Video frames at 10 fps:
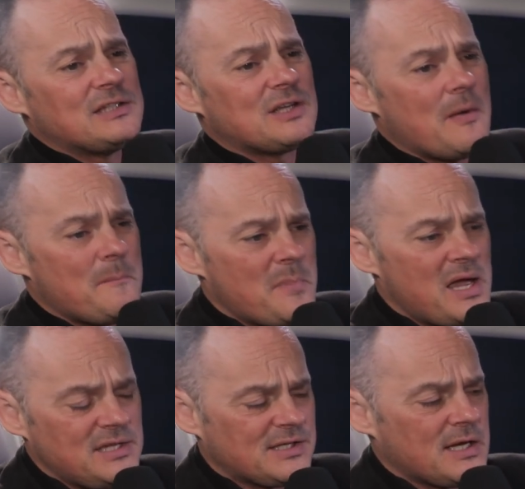it's
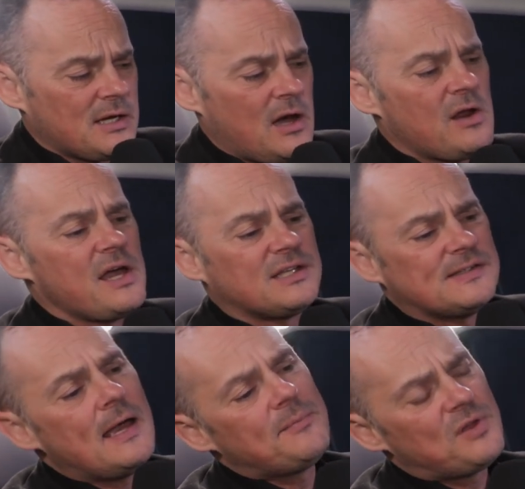amazing, and I
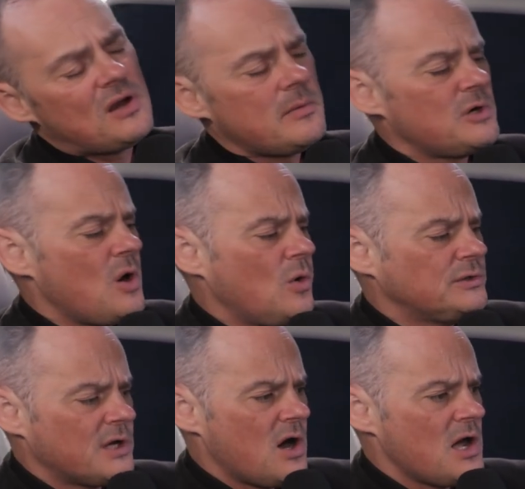accept that I'm an
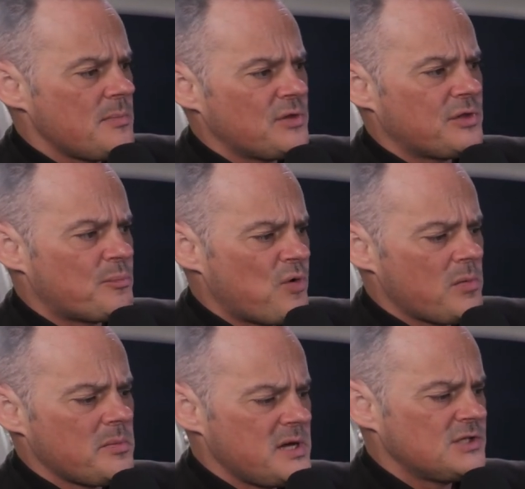older guy, but the
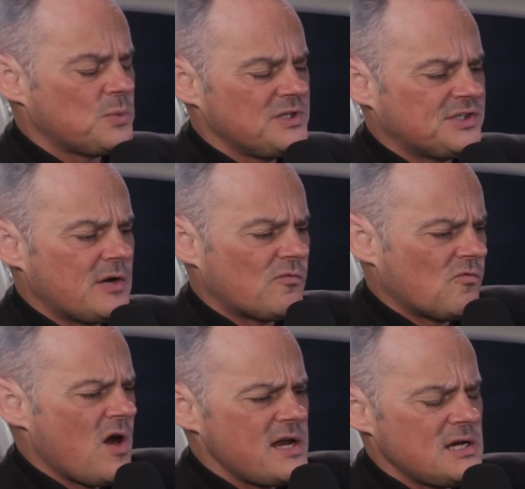problem is we sit
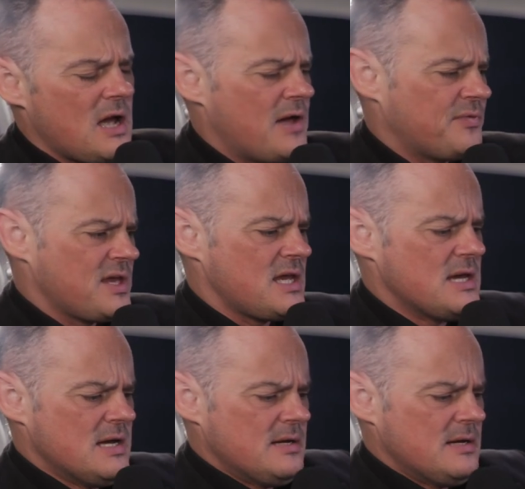right at the